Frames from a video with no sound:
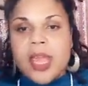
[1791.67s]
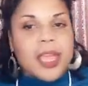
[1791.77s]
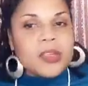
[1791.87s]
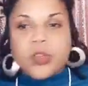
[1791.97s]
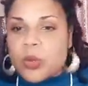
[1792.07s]

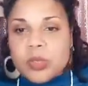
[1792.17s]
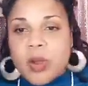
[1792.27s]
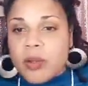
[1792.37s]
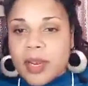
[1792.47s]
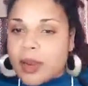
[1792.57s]
And dudes
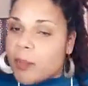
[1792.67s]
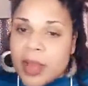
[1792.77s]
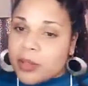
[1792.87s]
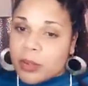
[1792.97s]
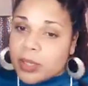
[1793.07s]
don't care
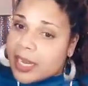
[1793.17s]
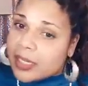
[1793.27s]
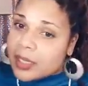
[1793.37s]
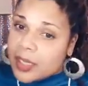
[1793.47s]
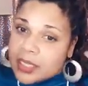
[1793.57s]
about doing that
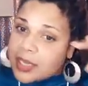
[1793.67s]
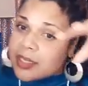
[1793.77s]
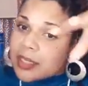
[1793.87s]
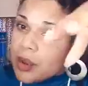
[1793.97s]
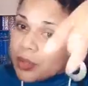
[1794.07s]
because they
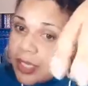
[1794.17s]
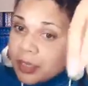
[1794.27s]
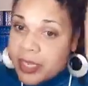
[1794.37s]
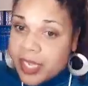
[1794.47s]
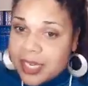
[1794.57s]
slow in
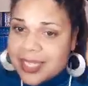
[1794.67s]
the beginning.